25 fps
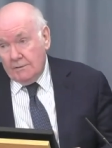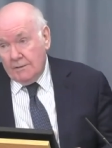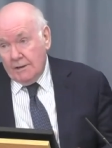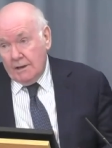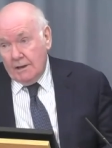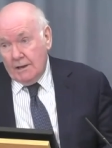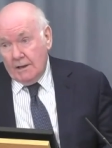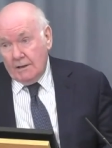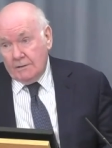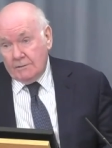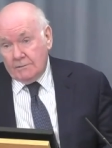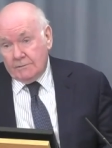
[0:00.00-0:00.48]

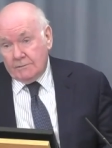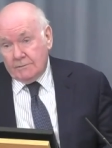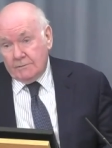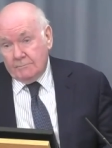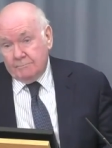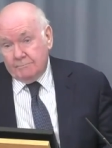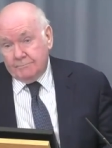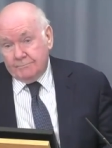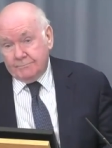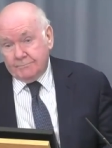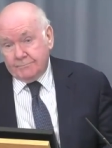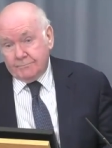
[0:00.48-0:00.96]
that,
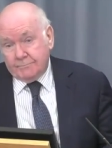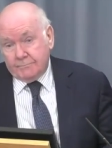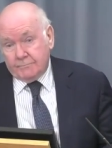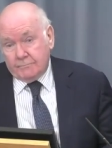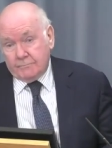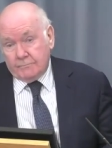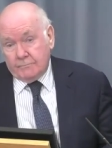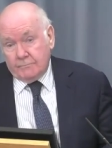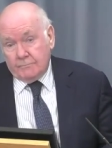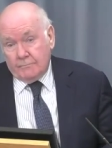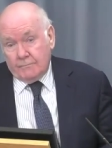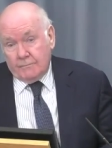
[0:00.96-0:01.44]

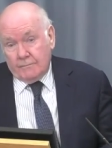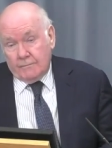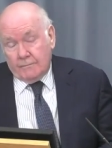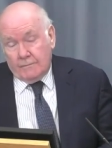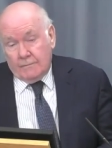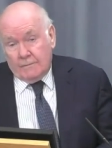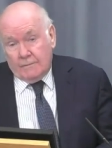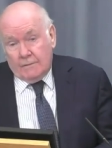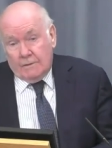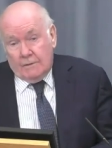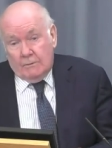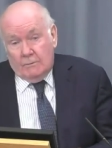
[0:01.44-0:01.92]

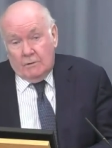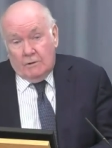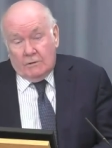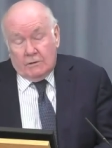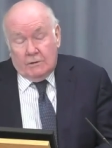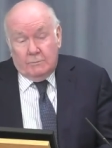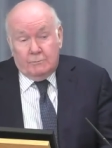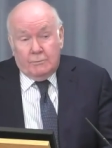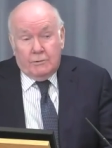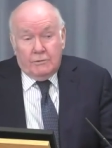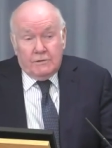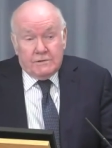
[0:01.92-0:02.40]

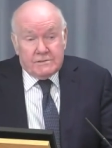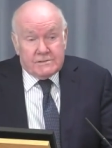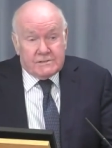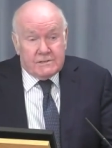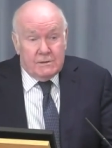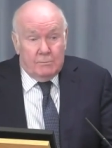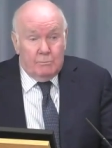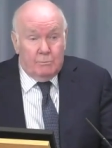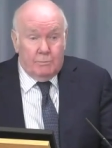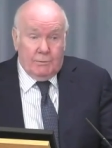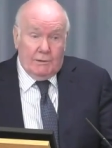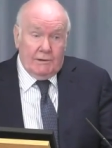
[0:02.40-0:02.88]
well, to put it
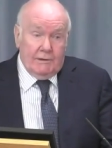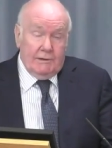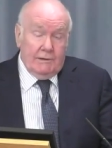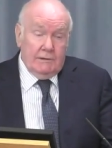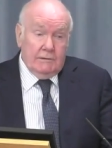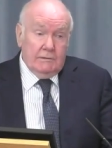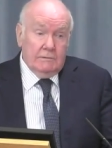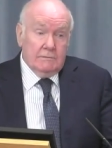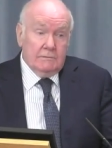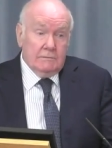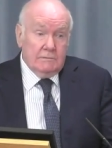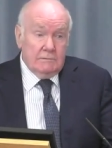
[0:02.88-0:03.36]

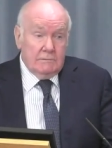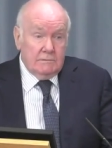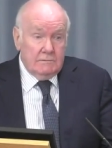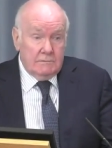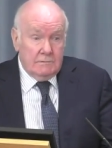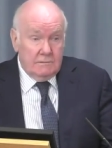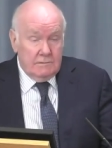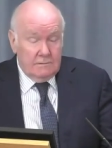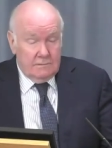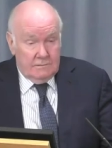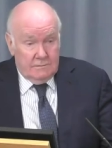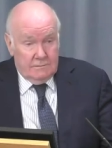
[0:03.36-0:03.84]
simply,
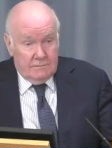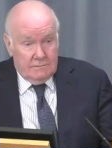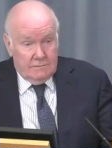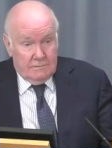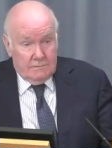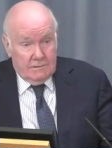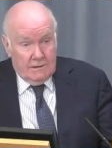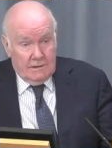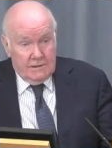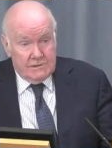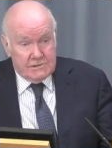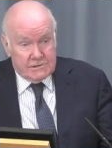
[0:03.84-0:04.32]

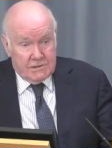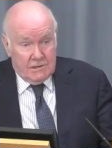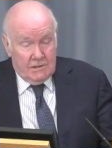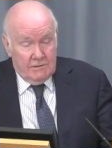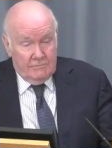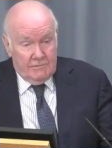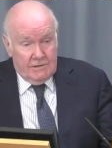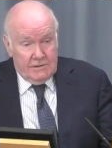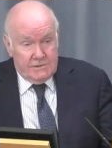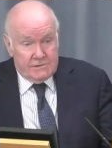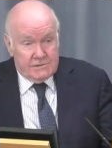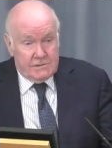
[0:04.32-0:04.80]

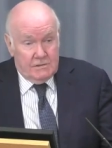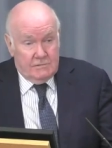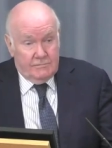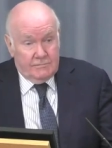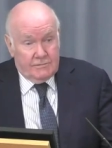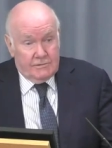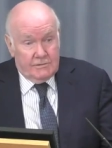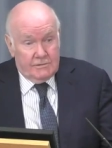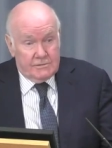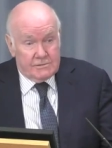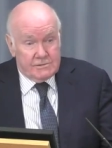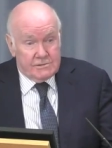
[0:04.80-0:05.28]
HIV
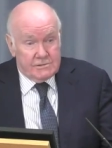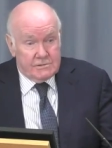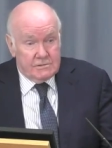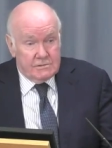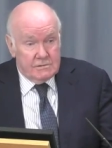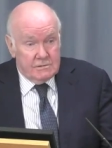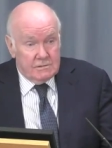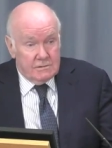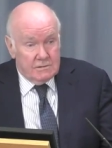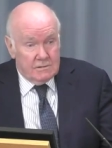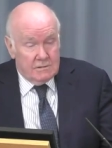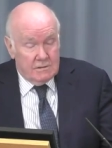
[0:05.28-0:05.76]

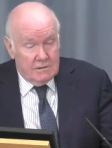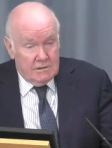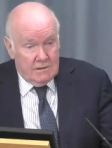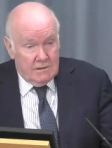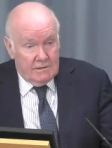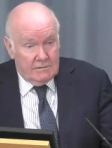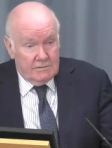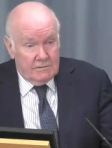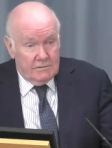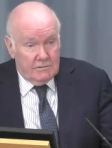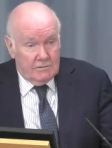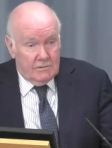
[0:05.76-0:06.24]
sufferers
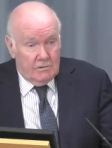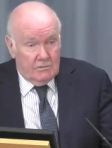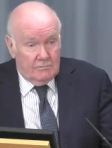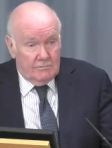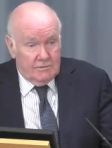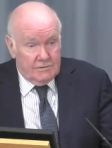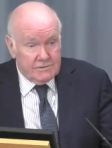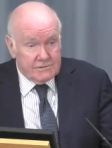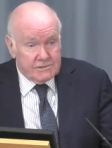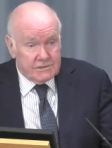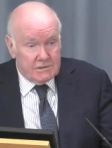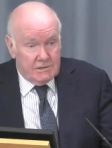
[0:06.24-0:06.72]
had
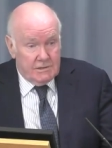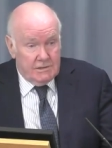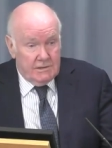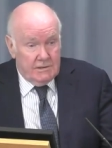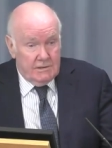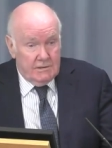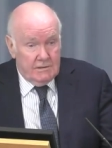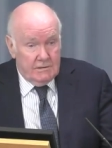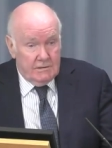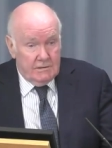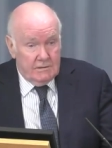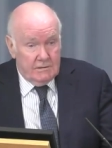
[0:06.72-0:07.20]

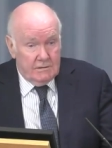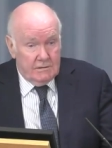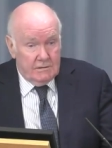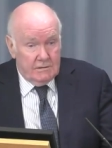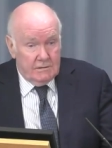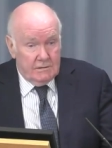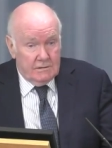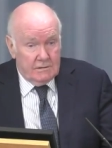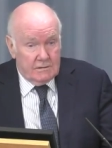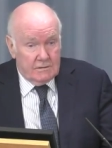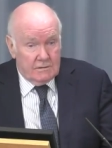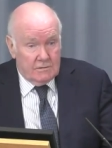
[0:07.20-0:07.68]
obviously
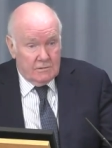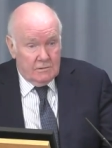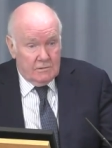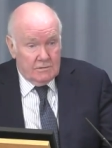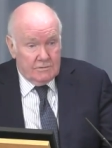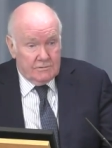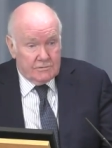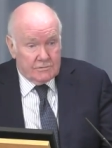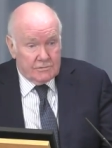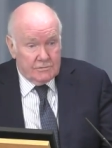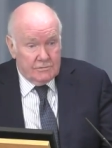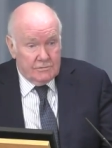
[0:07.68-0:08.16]

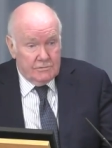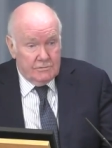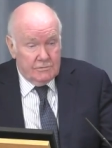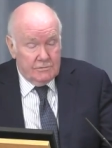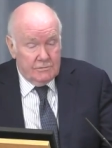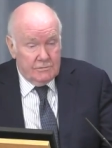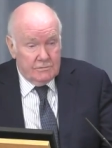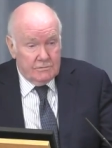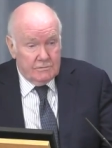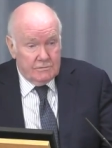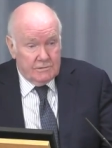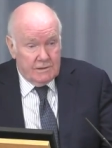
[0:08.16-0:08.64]
gone
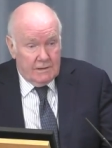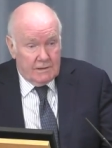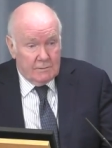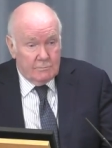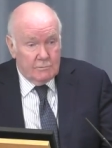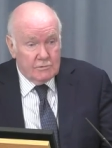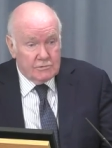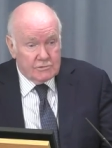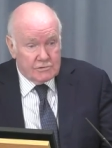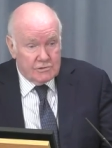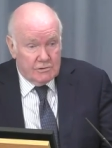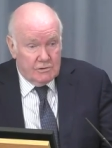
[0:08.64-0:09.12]
through
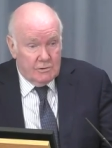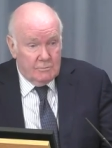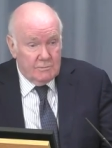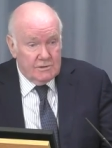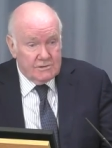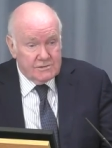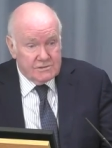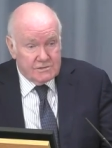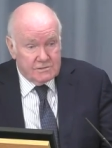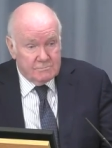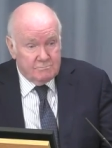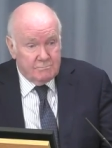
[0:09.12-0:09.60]
terrible
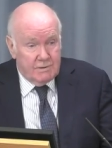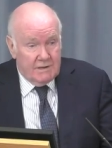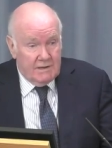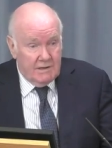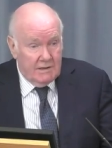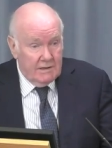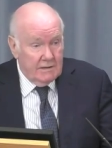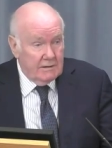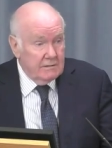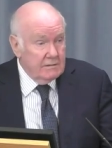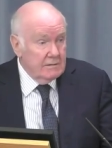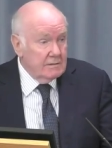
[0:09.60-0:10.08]
traumas,
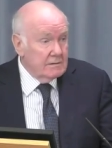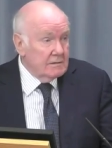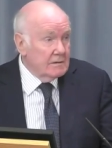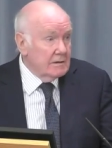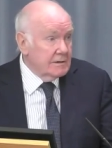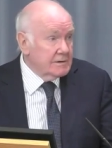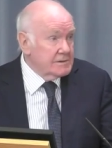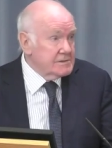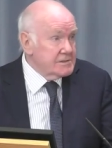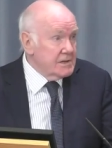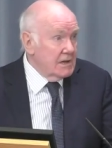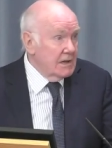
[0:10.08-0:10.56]
pain,
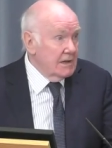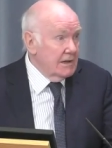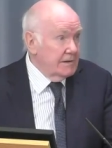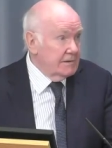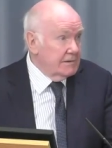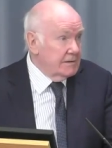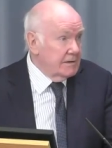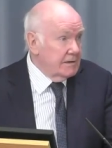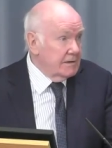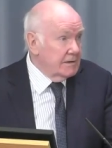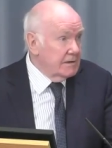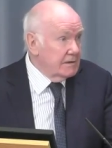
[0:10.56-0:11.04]

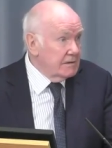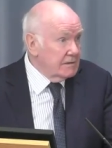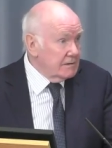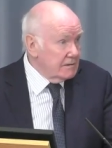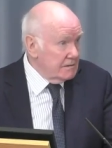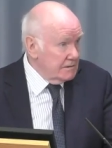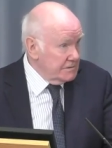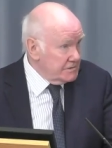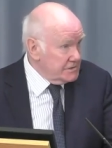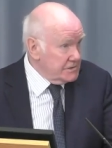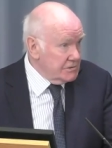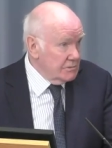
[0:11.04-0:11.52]
anxiety,
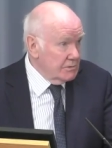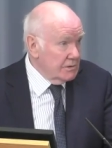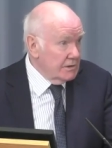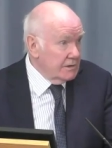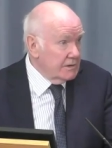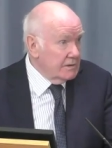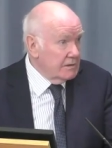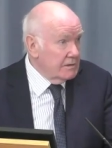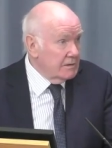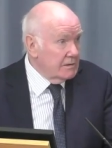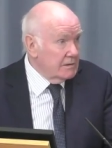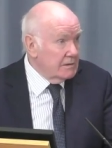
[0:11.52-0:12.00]
and so
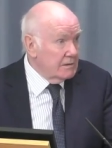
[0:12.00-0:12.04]
on.